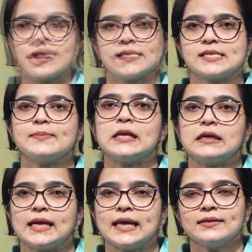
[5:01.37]

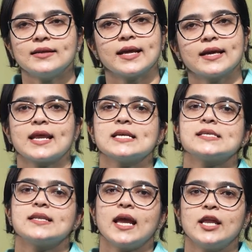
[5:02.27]
Similarly, the decrease
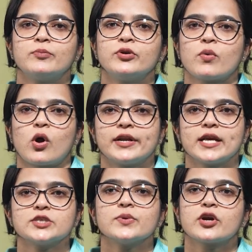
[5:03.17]
in the input
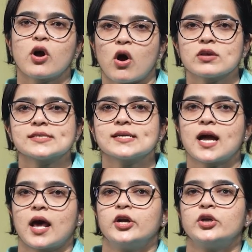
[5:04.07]
voltage will cause the
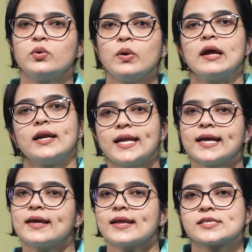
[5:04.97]
current to
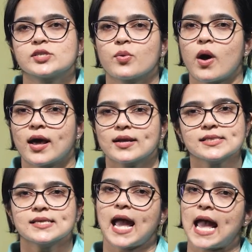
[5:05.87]
decrease through
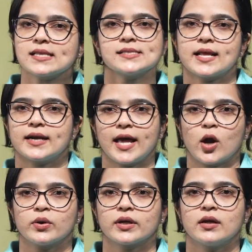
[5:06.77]
RS and zener
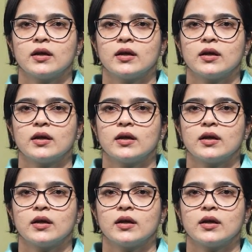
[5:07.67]
diode.